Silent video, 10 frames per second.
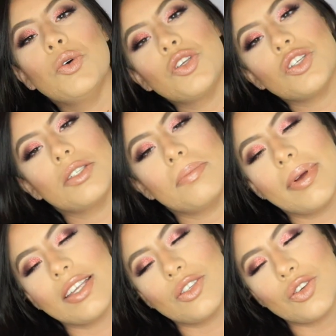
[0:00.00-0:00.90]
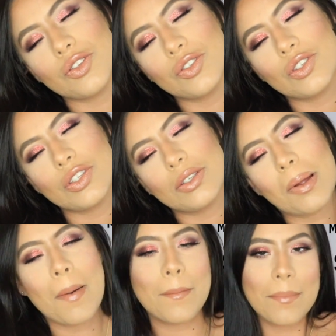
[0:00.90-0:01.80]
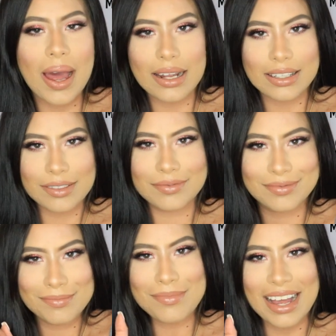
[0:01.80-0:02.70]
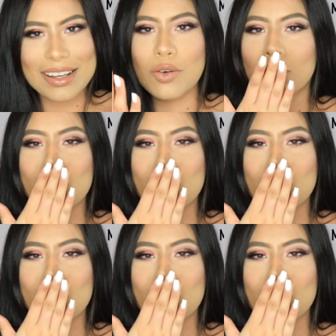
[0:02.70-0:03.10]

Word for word: muchos besos para ti bye